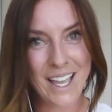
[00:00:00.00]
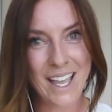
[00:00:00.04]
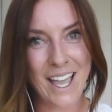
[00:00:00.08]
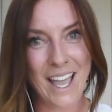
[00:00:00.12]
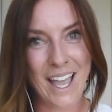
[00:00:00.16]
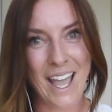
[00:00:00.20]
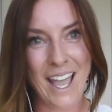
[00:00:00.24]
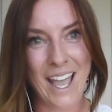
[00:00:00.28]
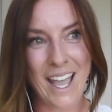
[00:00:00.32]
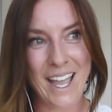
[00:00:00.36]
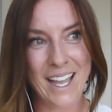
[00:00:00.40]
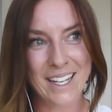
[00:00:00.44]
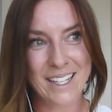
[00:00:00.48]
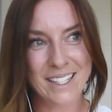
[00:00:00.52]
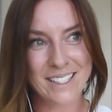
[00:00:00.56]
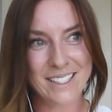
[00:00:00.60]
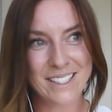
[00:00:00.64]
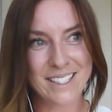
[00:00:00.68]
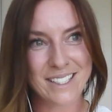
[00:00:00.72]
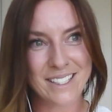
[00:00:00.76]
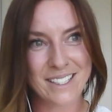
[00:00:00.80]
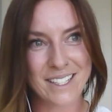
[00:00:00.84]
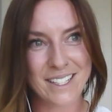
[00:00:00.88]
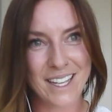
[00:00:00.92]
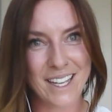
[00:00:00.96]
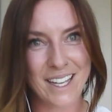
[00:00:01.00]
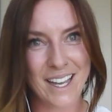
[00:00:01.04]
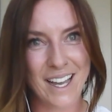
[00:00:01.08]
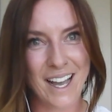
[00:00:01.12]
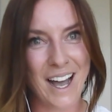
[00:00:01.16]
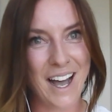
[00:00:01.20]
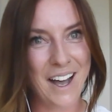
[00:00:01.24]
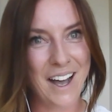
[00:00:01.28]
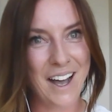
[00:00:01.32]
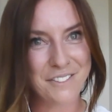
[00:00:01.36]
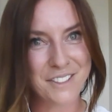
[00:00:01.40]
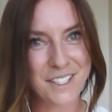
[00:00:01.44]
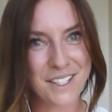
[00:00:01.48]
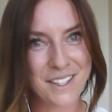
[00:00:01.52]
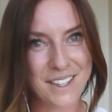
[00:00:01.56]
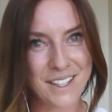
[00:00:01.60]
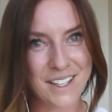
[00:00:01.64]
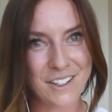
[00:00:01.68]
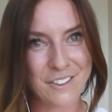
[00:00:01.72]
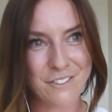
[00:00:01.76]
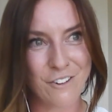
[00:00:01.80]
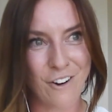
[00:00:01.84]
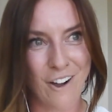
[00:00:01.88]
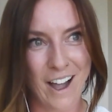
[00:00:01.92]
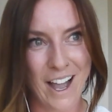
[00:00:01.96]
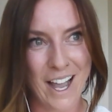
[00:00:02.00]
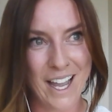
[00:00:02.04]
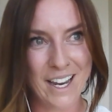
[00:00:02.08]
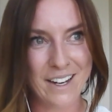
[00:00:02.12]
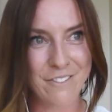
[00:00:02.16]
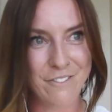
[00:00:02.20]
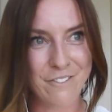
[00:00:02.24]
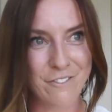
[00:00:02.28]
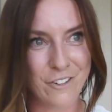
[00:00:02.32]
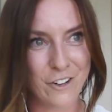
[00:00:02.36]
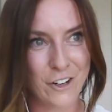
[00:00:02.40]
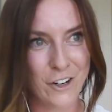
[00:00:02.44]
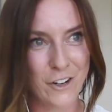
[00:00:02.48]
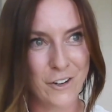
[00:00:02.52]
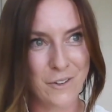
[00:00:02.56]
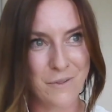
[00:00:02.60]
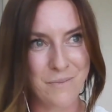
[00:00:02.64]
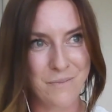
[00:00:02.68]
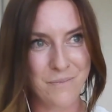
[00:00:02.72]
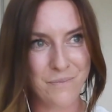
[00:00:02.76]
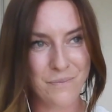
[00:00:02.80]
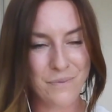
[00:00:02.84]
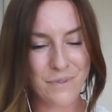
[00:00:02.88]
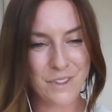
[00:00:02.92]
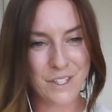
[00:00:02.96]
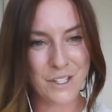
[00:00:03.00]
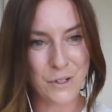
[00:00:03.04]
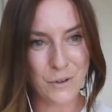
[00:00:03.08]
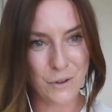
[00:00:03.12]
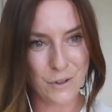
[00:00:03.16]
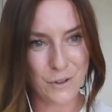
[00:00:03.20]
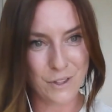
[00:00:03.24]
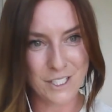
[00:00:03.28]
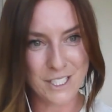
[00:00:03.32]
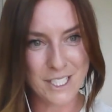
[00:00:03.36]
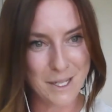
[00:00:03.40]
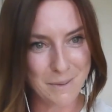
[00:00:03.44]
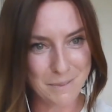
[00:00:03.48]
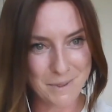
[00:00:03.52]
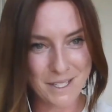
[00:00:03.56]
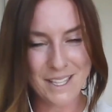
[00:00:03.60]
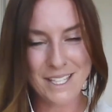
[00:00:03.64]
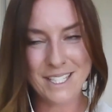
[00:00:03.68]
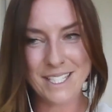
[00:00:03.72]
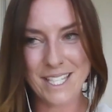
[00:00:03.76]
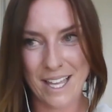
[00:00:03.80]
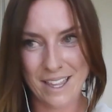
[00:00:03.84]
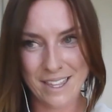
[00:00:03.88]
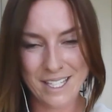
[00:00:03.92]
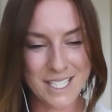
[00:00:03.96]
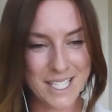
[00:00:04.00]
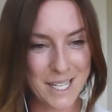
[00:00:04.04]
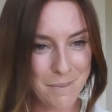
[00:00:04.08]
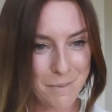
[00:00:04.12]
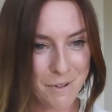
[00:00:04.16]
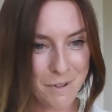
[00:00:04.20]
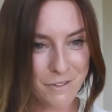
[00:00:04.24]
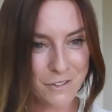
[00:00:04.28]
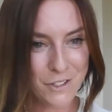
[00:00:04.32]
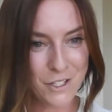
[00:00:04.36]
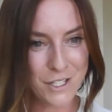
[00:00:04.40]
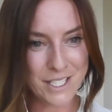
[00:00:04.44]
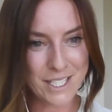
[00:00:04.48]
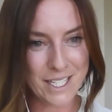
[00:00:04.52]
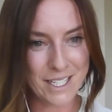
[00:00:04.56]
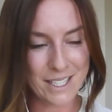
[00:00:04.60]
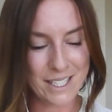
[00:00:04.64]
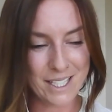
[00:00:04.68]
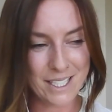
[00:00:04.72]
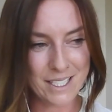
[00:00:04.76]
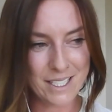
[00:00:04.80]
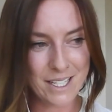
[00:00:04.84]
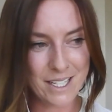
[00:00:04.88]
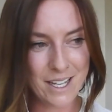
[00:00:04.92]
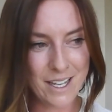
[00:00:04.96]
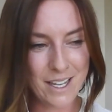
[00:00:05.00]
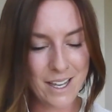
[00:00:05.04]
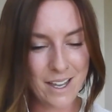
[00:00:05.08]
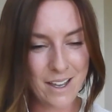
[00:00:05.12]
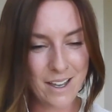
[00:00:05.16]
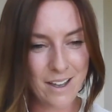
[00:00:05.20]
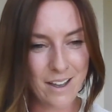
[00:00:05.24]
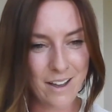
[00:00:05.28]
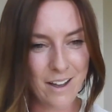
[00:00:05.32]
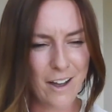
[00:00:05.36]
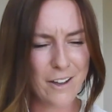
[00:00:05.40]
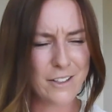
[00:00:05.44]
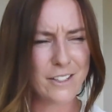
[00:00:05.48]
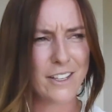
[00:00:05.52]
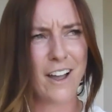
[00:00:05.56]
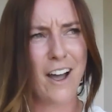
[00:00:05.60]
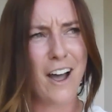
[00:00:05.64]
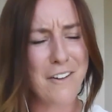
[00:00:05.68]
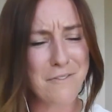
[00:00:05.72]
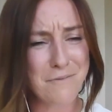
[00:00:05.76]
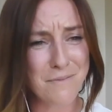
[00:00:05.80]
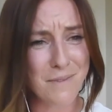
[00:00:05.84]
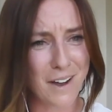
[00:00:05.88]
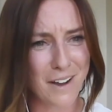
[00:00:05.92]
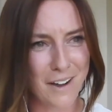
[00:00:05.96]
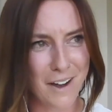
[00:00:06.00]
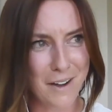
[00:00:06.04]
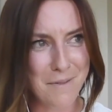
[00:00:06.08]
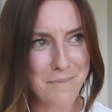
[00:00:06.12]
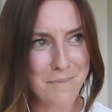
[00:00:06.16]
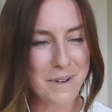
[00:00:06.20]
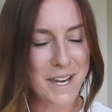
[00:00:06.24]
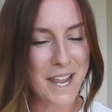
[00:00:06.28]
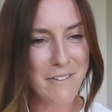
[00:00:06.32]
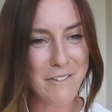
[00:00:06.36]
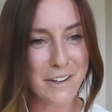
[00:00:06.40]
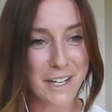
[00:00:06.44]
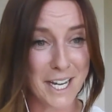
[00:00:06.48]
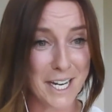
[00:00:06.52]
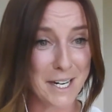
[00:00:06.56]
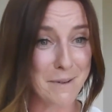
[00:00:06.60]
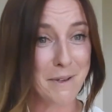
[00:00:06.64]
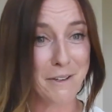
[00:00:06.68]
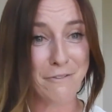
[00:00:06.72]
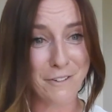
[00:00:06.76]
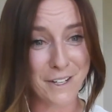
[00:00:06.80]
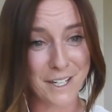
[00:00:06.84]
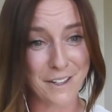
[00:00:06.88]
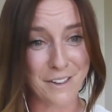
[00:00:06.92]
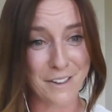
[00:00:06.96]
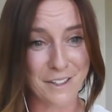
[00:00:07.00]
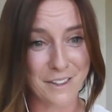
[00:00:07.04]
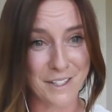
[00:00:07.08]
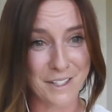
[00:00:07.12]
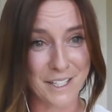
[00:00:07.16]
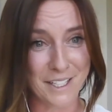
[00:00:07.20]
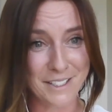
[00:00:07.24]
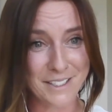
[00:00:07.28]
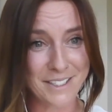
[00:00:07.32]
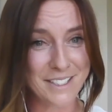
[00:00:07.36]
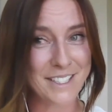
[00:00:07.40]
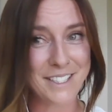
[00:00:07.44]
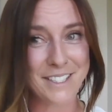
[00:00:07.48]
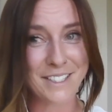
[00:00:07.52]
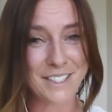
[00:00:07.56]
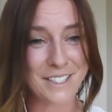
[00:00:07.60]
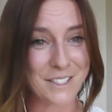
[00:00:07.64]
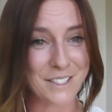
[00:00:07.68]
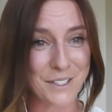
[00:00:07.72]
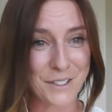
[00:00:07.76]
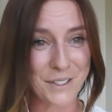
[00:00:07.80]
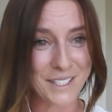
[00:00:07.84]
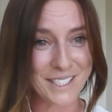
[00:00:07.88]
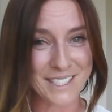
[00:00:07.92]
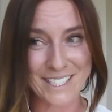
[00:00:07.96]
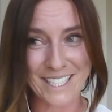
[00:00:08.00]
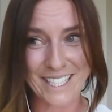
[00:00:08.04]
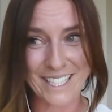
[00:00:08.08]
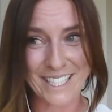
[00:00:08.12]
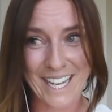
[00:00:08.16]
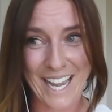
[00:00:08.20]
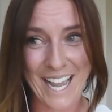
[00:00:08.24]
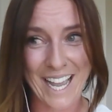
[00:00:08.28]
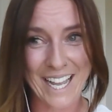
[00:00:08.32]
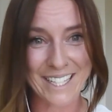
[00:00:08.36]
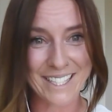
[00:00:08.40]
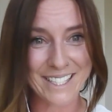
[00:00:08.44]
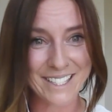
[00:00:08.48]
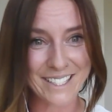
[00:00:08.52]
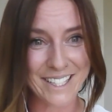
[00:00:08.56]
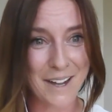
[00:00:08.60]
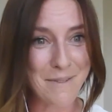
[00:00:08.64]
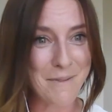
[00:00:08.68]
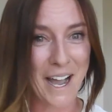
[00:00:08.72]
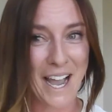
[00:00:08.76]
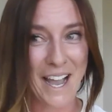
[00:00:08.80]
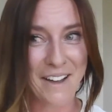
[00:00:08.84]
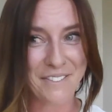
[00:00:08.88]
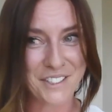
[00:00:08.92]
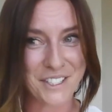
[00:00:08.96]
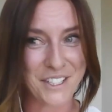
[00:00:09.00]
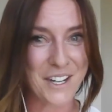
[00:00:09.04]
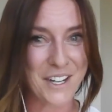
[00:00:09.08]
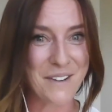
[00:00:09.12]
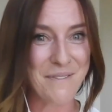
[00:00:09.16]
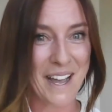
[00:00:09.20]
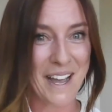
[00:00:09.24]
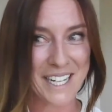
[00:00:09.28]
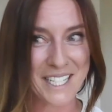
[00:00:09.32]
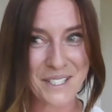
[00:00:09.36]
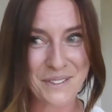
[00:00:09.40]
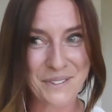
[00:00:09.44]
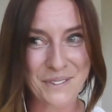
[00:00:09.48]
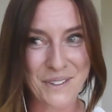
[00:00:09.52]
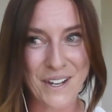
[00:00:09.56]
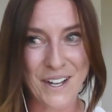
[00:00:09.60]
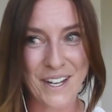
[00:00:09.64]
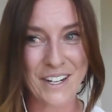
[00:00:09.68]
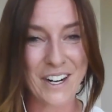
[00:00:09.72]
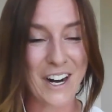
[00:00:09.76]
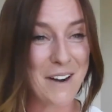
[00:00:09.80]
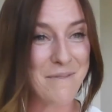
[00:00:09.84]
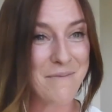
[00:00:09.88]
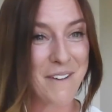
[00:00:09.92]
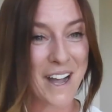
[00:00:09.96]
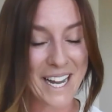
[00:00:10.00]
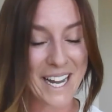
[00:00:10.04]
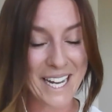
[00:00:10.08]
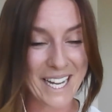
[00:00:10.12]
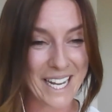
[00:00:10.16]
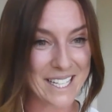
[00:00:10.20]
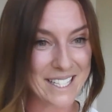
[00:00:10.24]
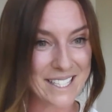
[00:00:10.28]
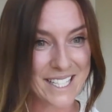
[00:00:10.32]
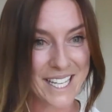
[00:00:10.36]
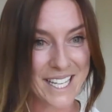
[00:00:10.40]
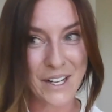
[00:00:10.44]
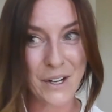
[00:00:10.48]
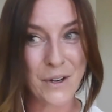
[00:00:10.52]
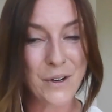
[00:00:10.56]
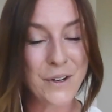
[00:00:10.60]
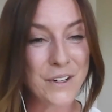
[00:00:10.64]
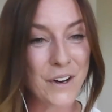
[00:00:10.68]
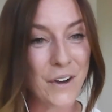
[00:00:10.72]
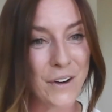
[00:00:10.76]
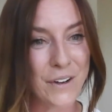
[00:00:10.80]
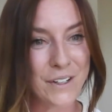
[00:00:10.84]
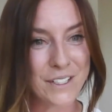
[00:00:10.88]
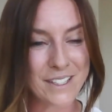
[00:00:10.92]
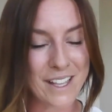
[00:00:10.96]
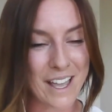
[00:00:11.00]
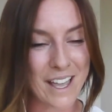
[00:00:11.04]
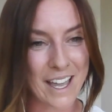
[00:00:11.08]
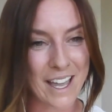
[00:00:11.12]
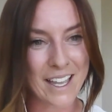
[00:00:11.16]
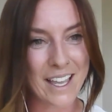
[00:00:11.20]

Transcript: And after the ride from the northern tip to the southern tip of New Zealand, I was like, I'm never going to be fitter than this. This is as good as it gets. I might have to go back to work, or I might get sick. Who knows?